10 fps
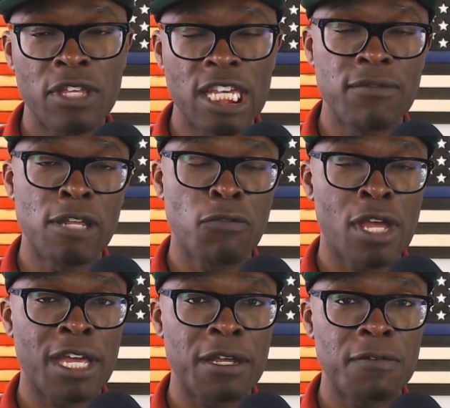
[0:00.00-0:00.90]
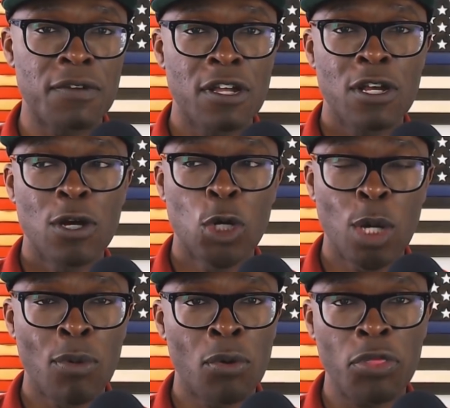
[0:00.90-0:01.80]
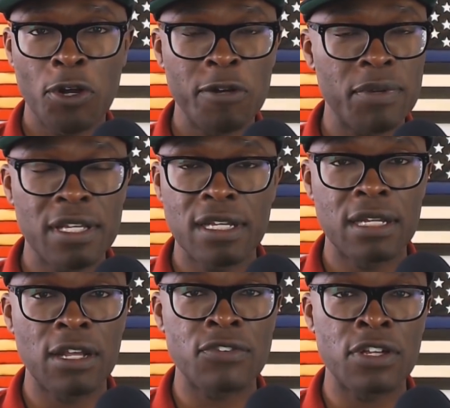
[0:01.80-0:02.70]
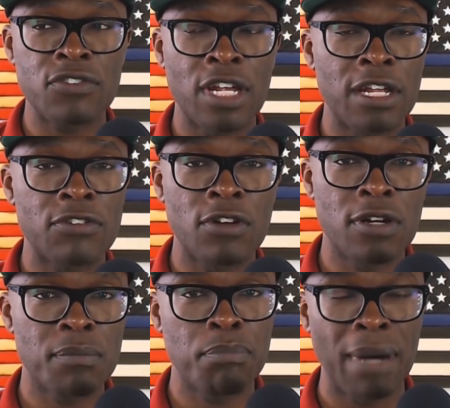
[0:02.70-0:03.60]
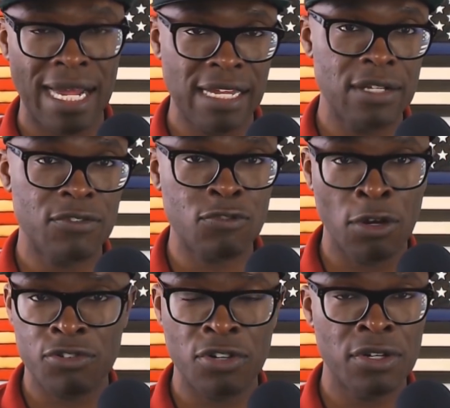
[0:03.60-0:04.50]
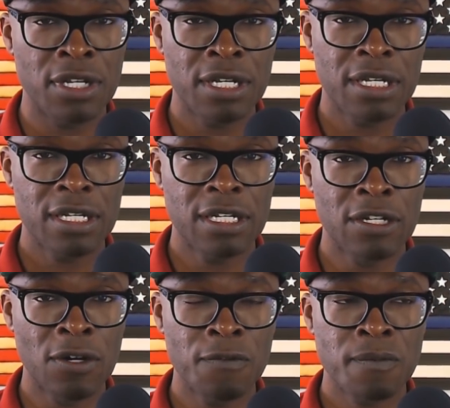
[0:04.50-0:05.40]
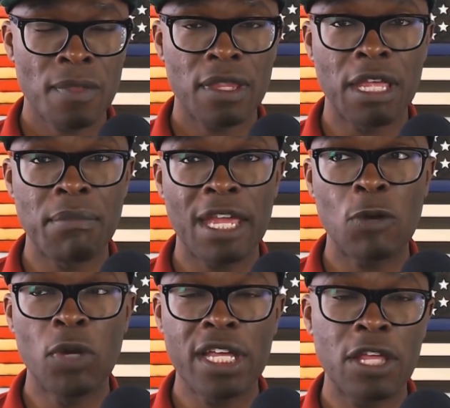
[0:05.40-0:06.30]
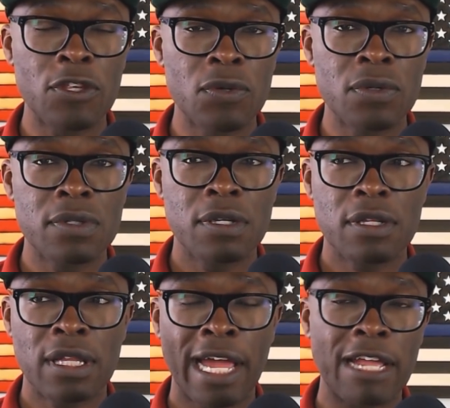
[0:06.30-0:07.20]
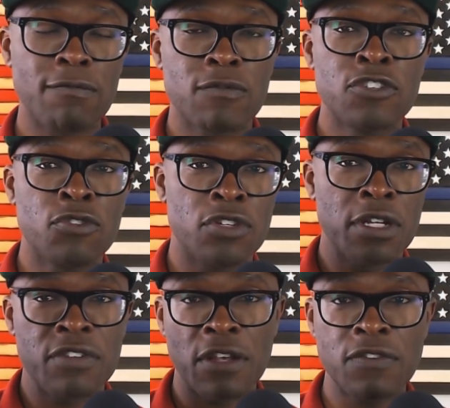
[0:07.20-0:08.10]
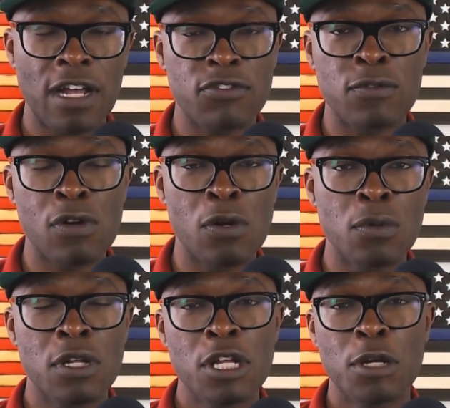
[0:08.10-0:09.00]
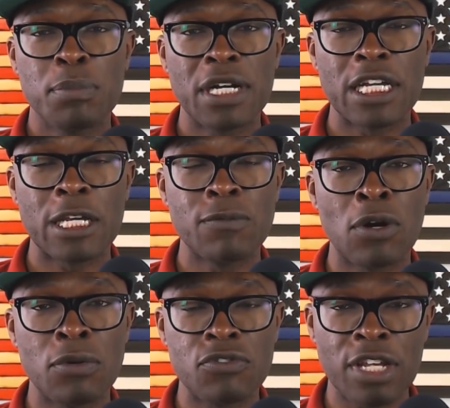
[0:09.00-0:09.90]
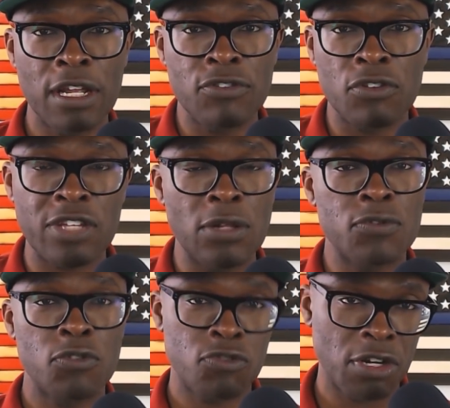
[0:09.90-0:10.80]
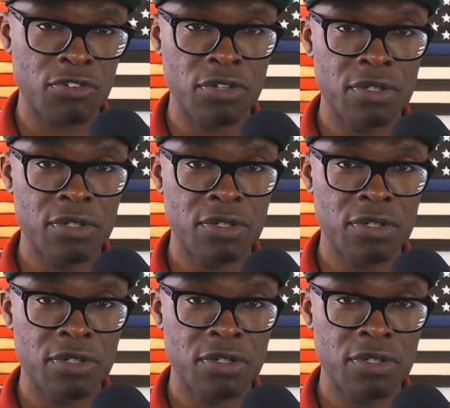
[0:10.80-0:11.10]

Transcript: Even if you have hormone therapy, it doesn't change your body structure. You know, it may weaken you, like reducing your testosterone, but it won't change your skeletal structure.